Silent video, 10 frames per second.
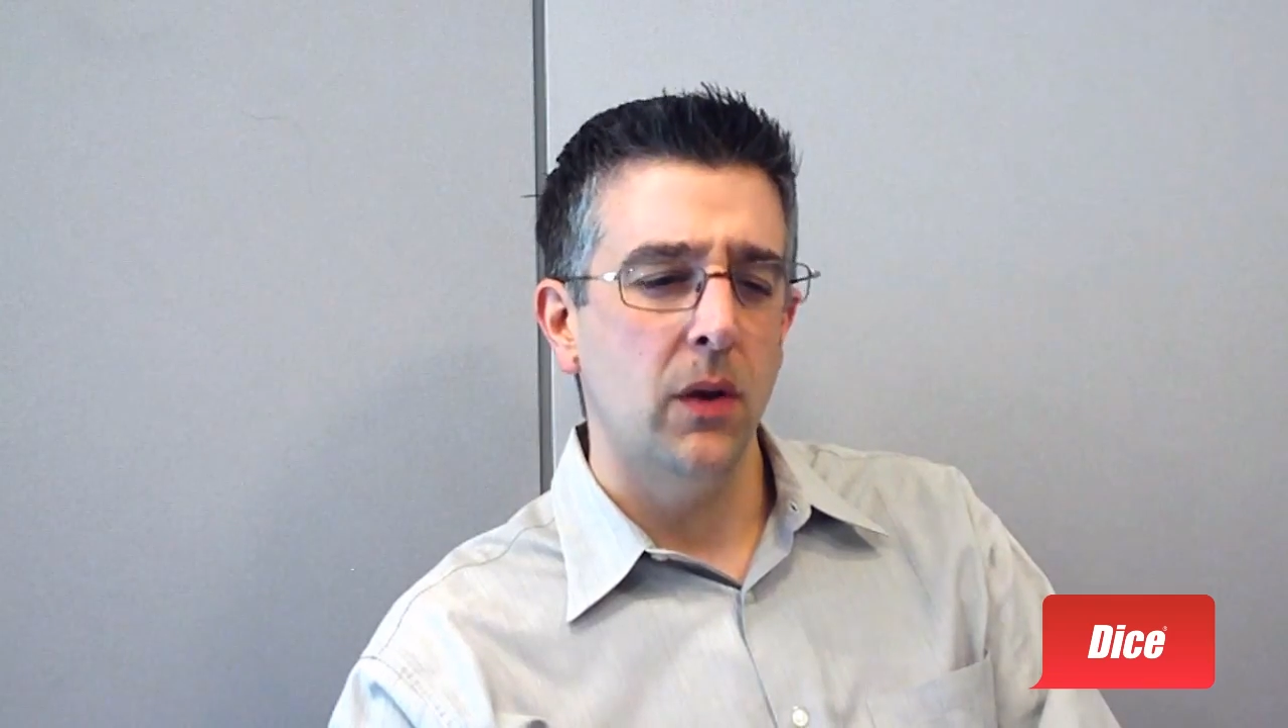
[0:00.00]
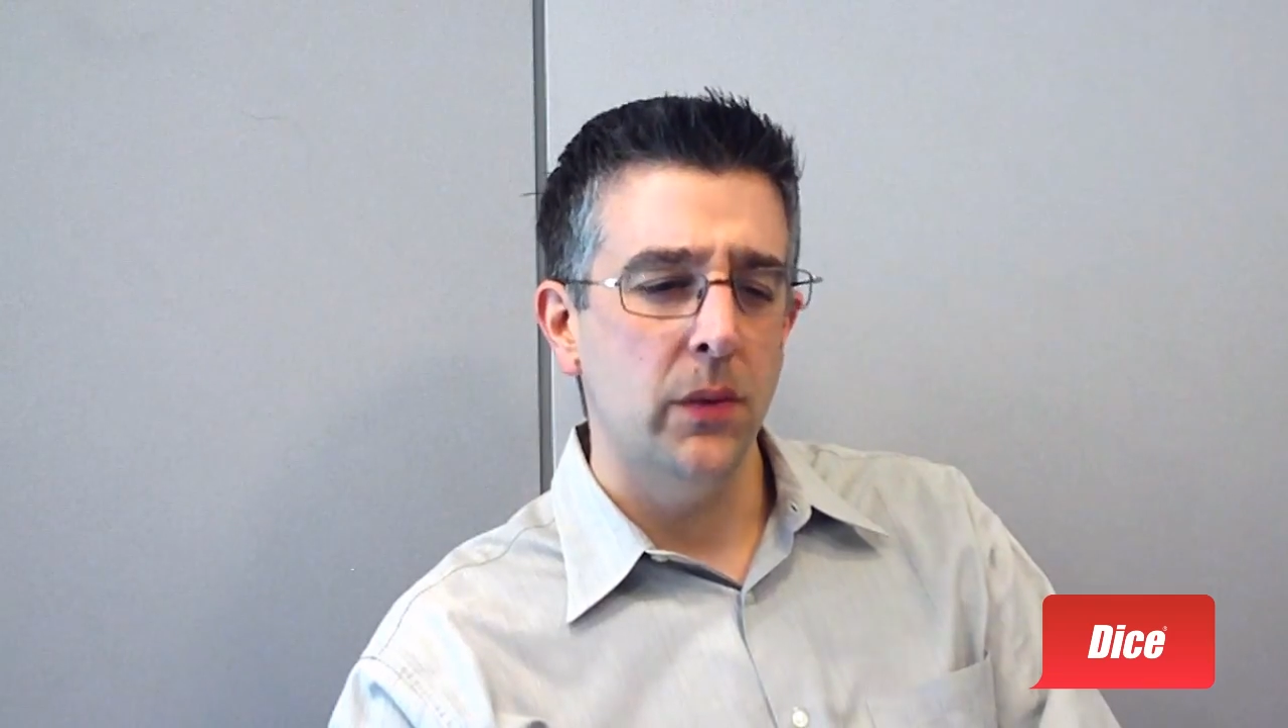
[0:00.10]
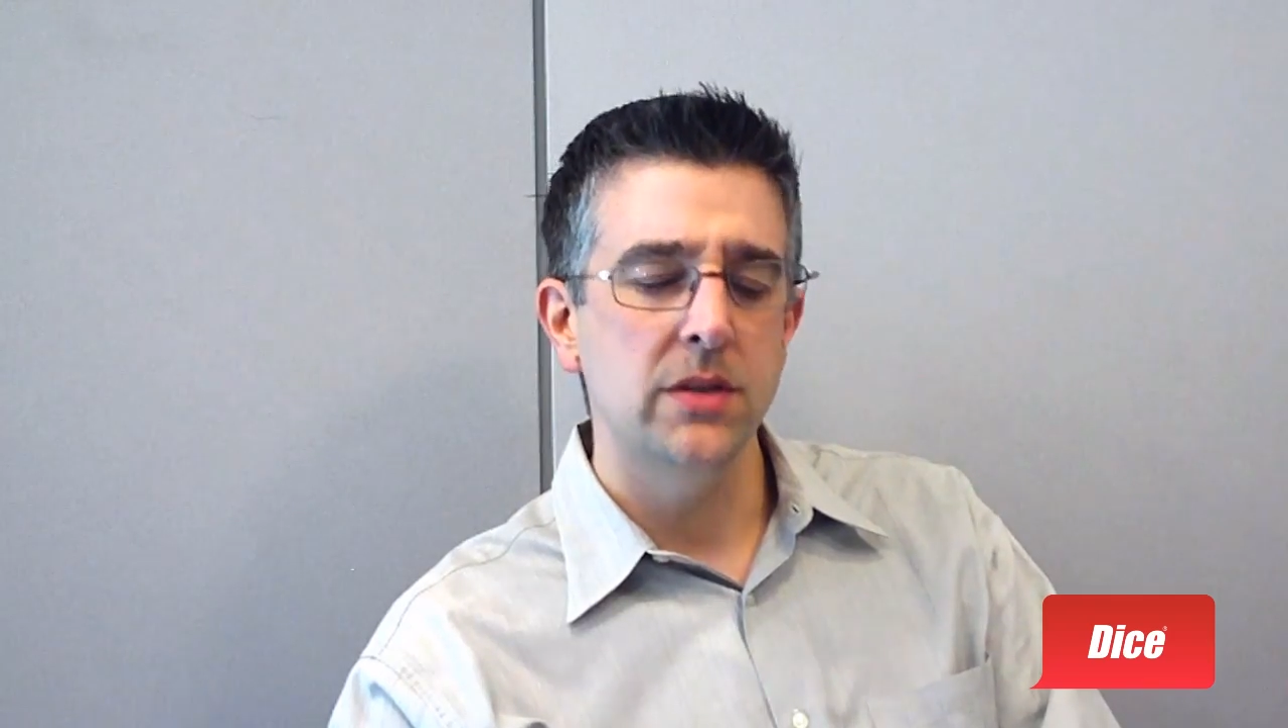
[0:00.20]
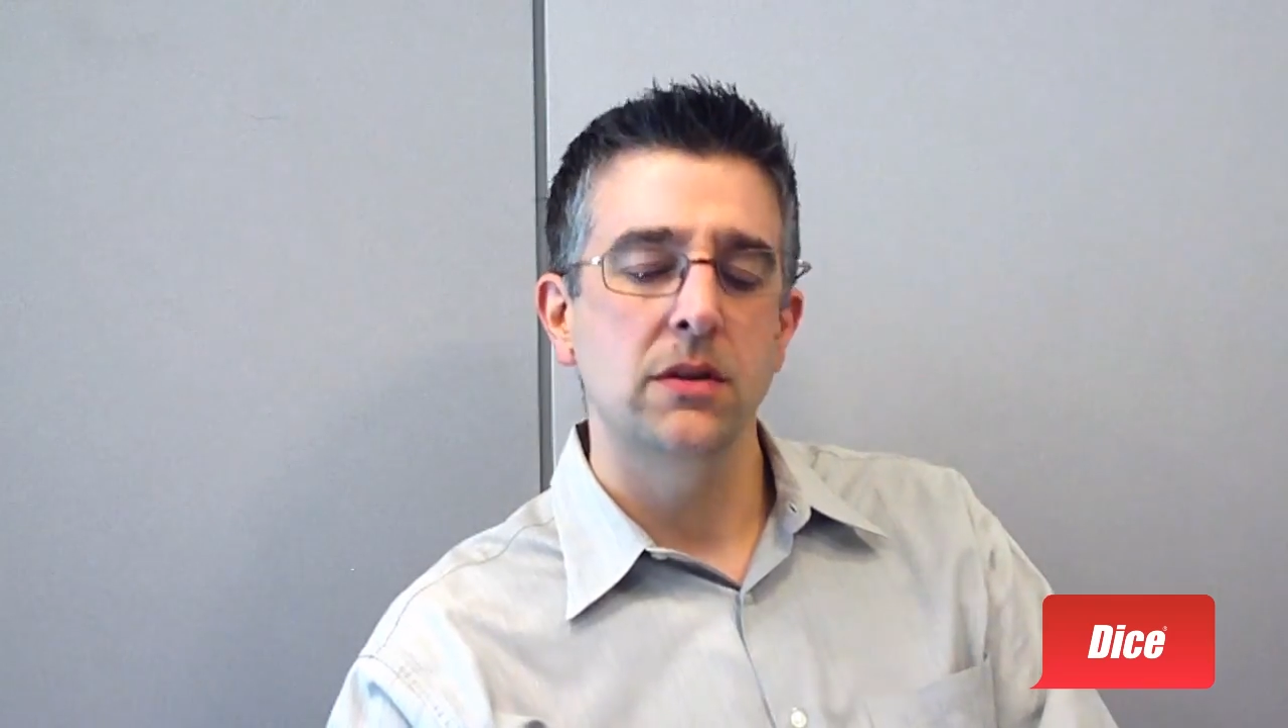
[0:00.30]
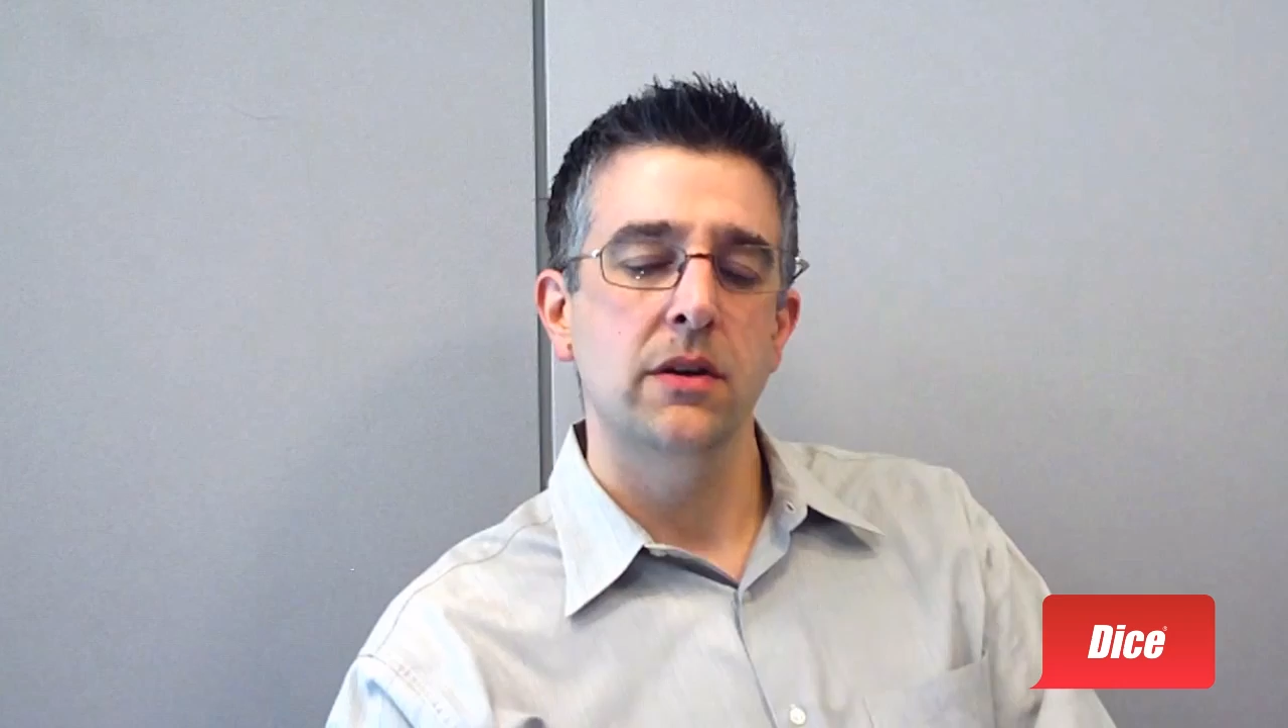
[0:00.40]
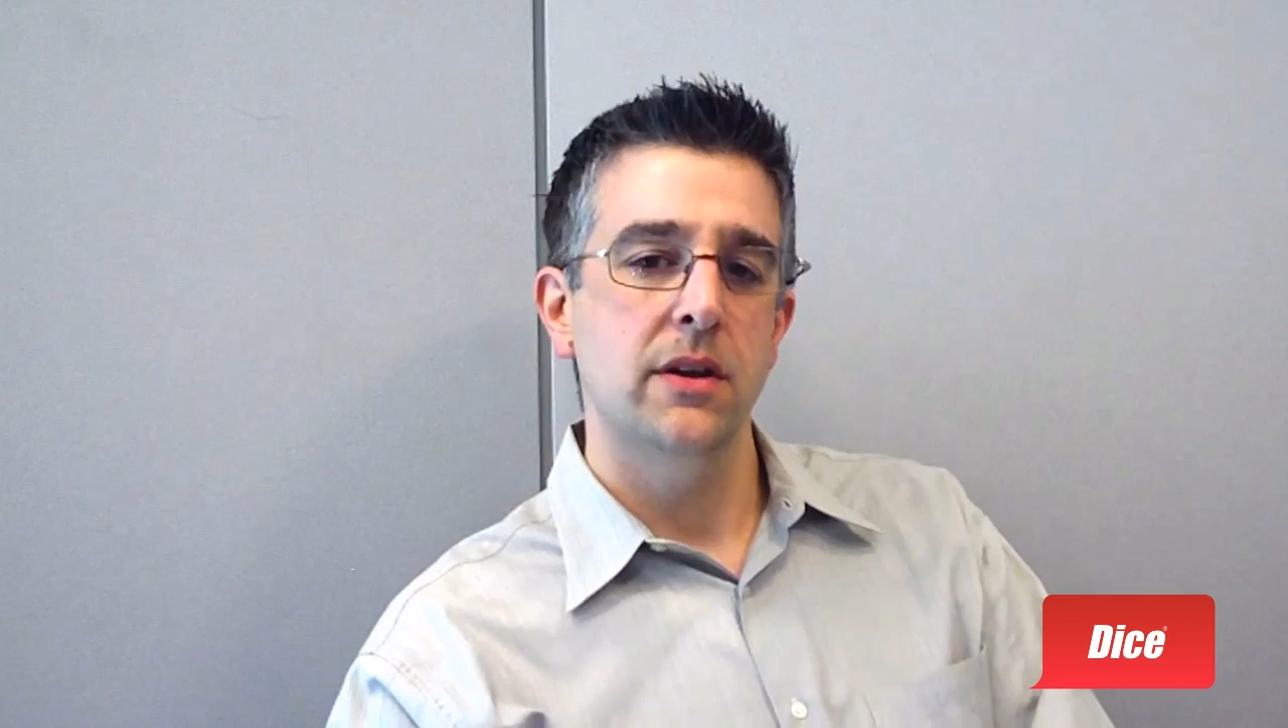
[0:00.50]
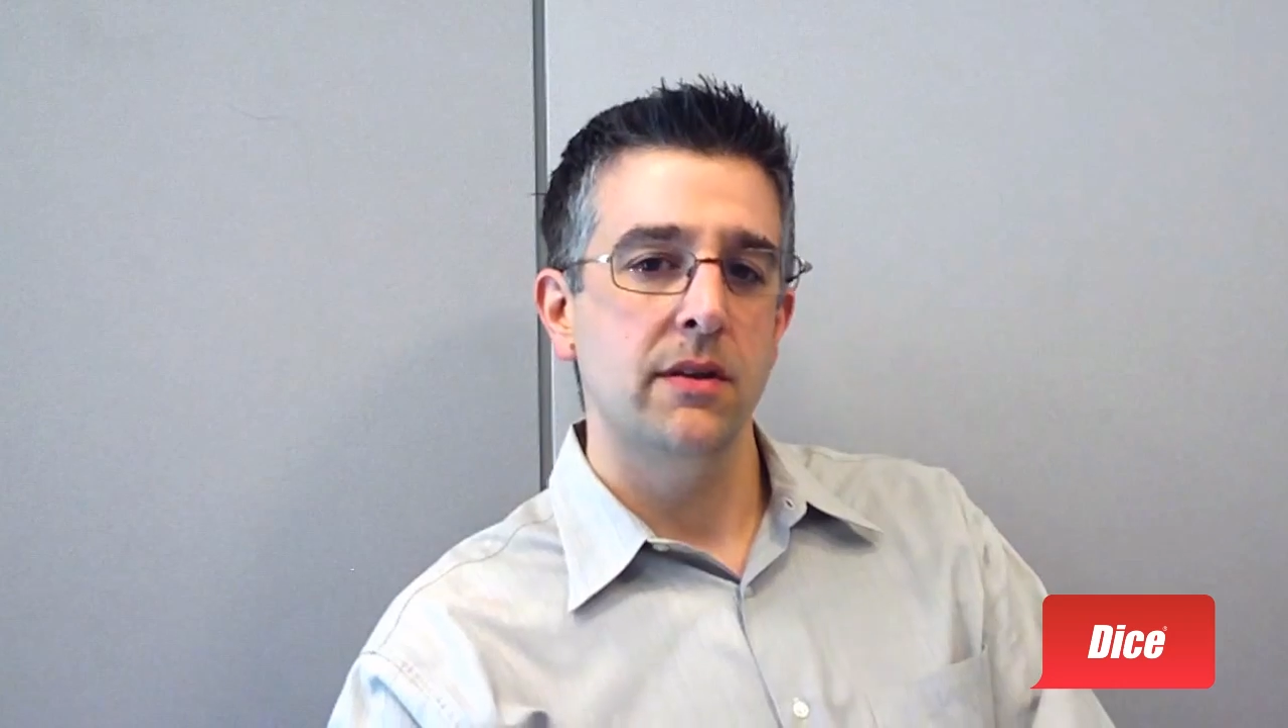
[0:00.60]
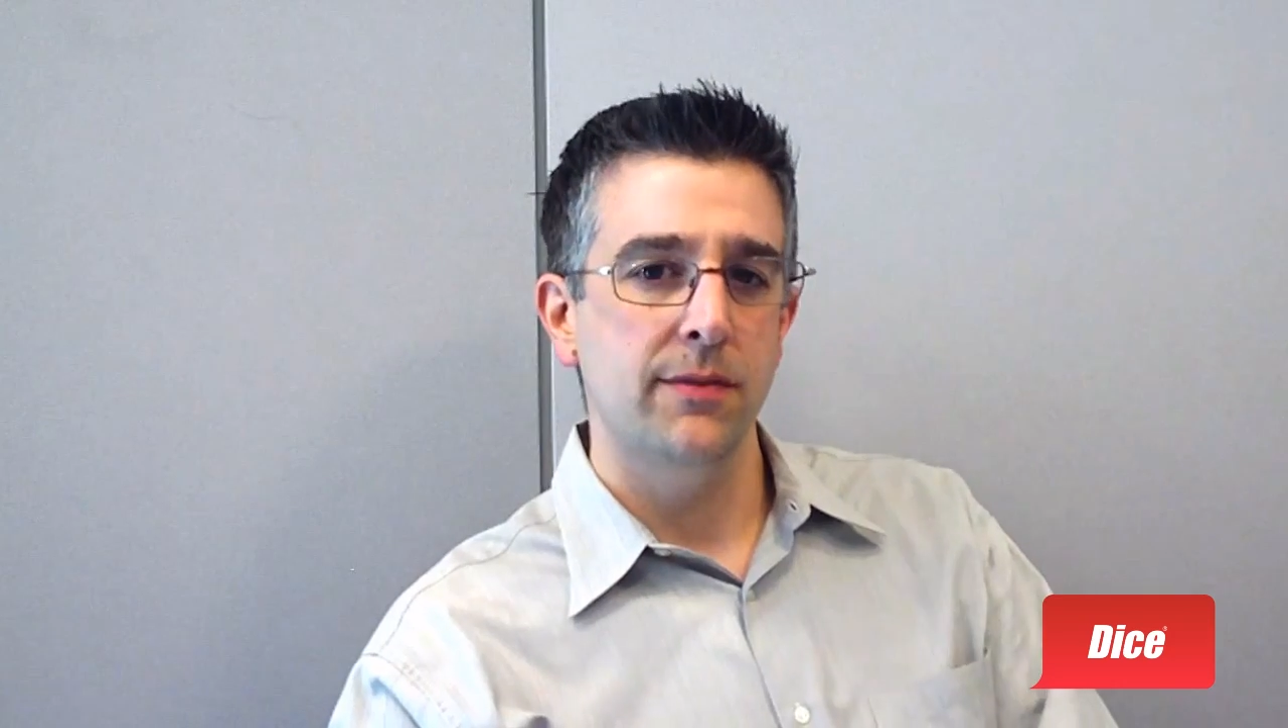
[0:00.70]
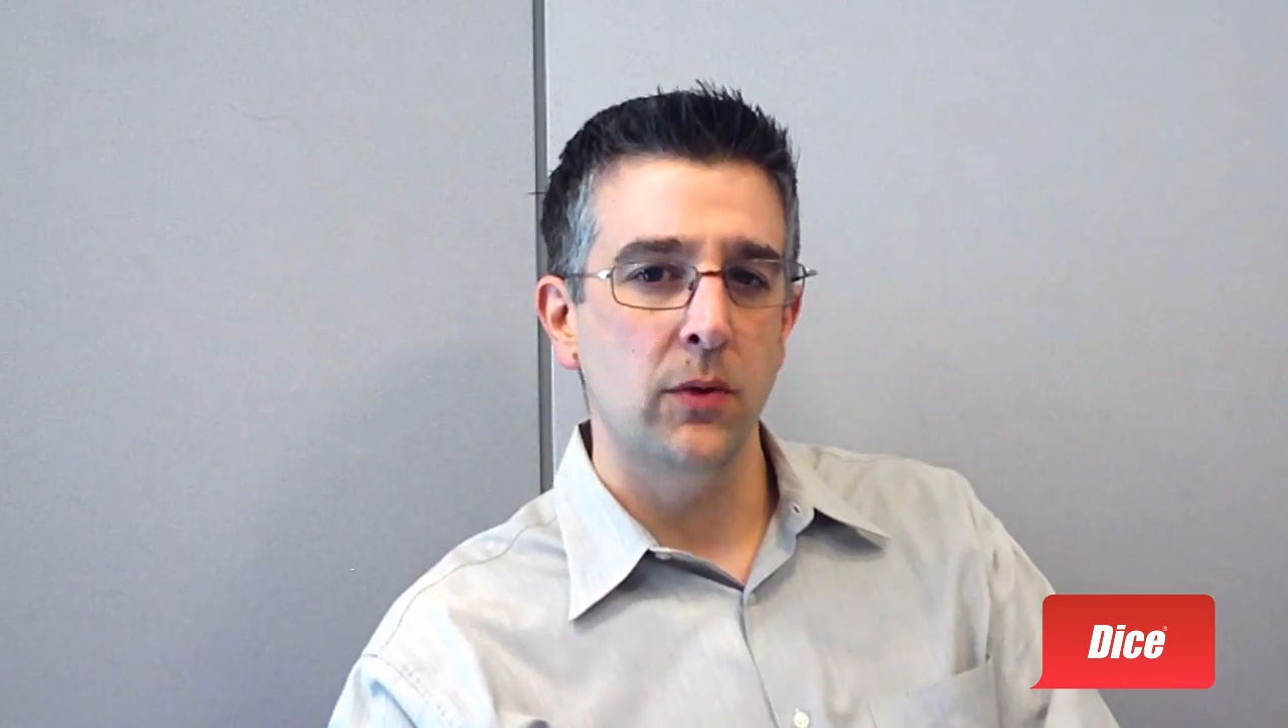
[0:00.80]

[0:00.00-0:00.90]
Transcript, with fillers: always looking